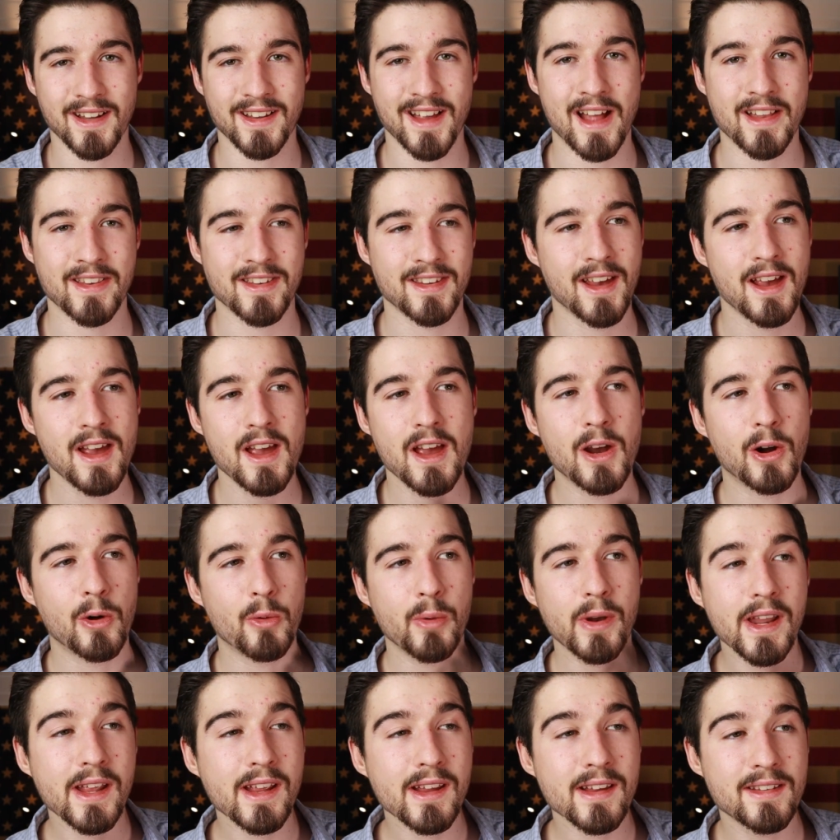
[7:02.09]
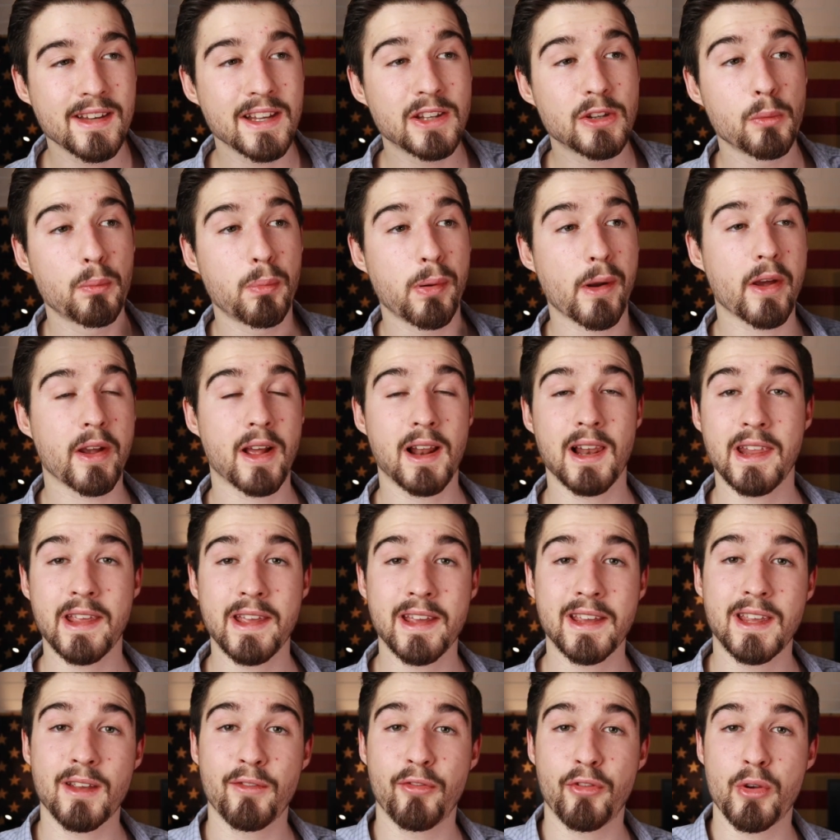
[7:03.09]
and that's really easy to plug a
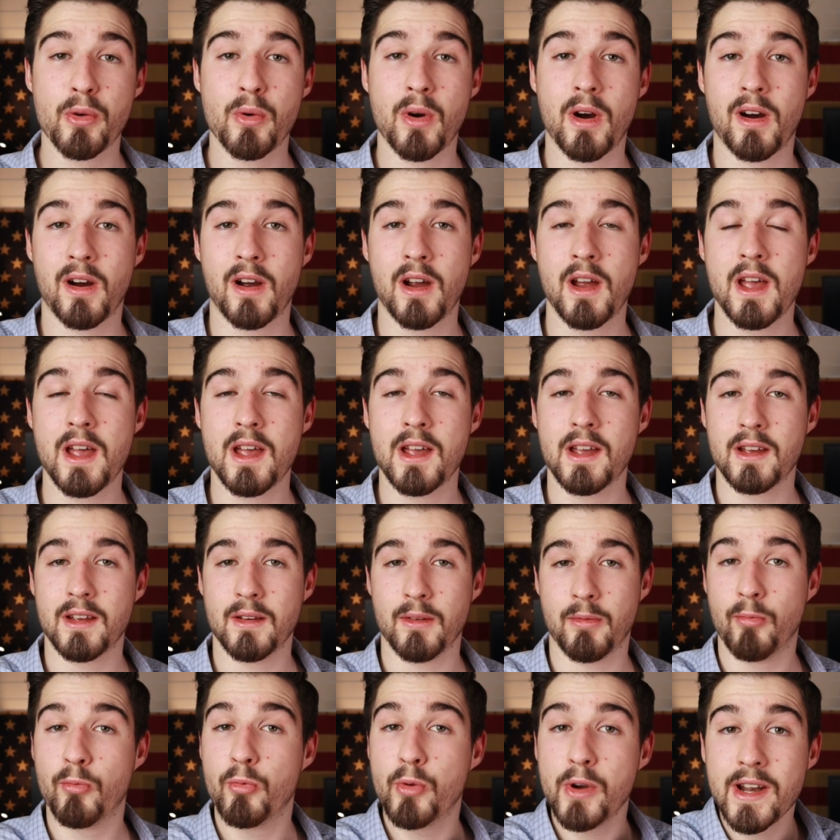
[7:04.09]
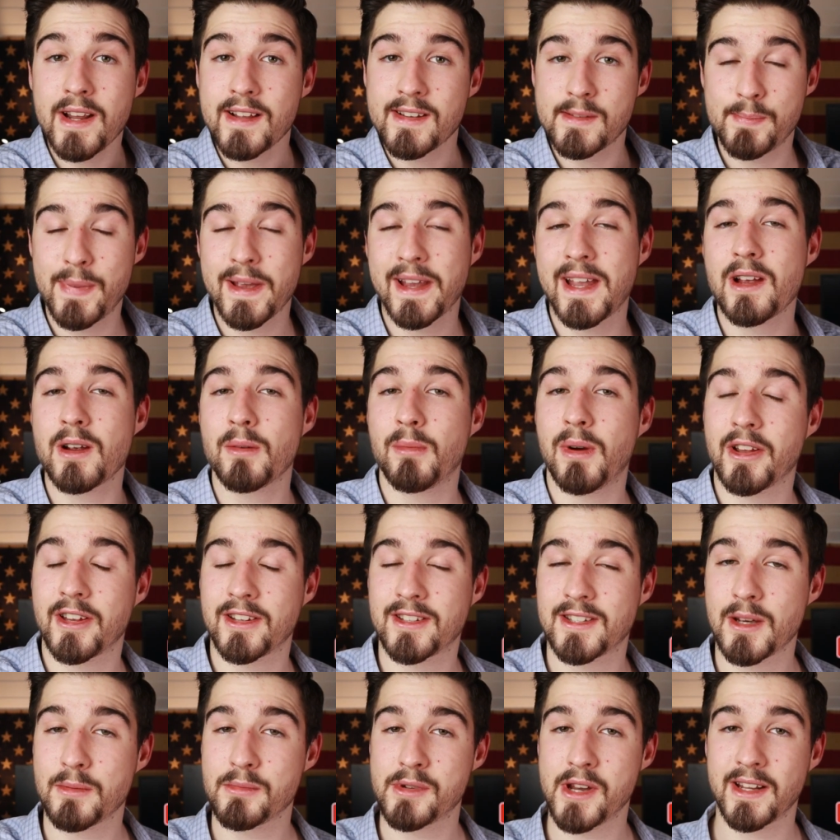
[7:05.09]
link. If you are really speaking about a
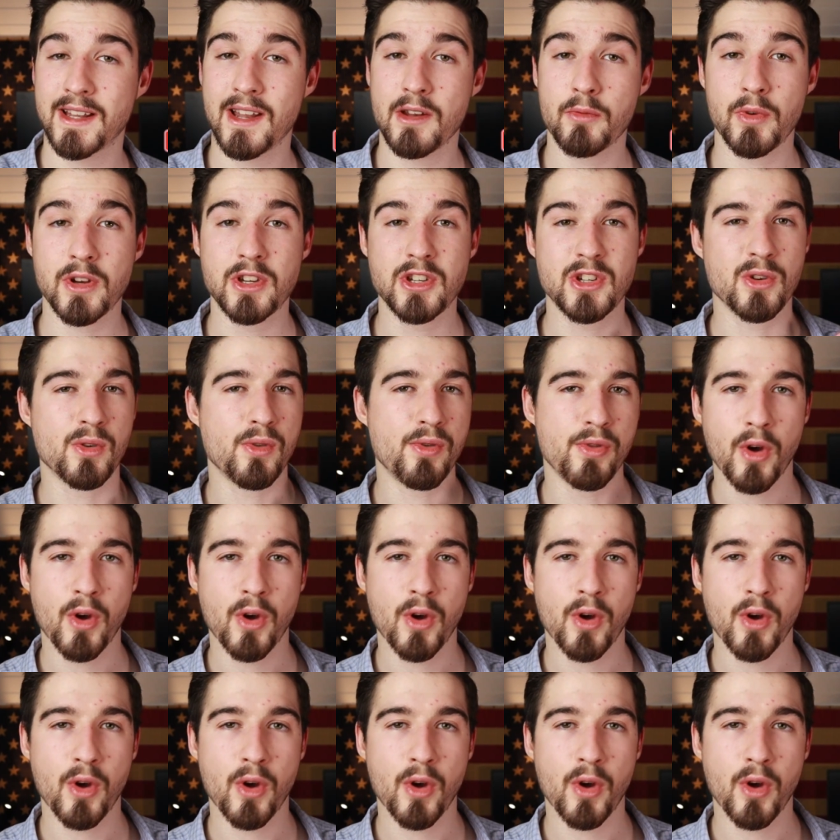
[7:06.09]
subject in which you